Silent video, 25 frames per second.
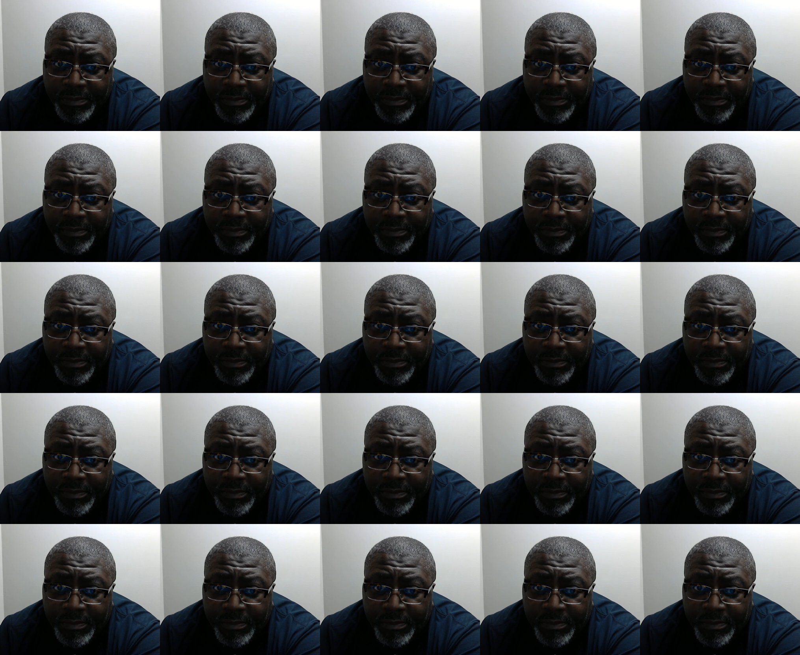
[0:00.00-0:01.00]

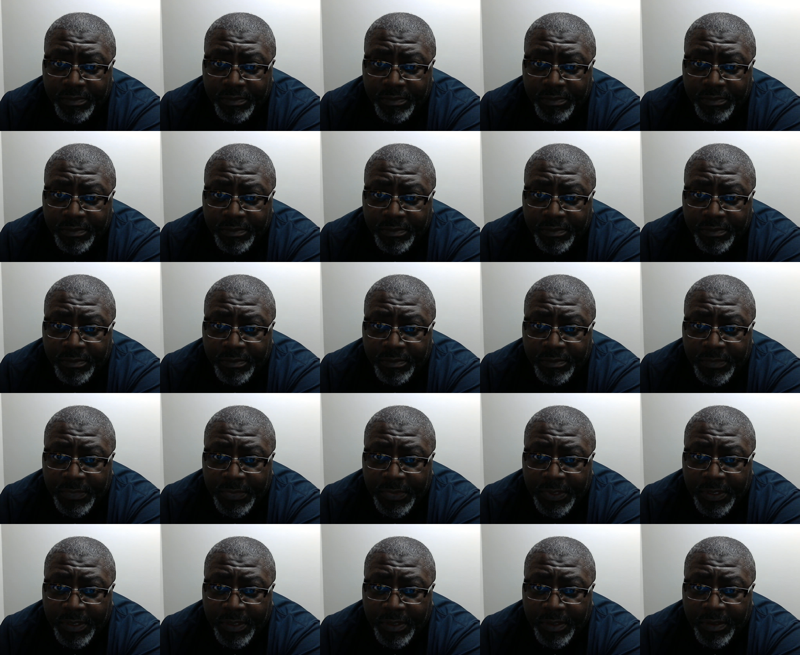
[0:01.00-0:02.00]

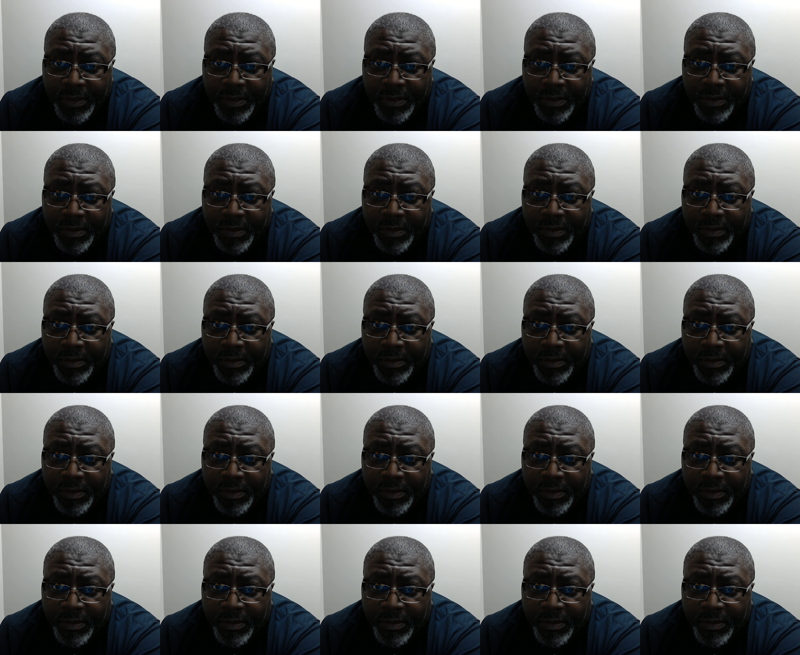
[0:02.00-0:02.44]
No one is speaking in this clip.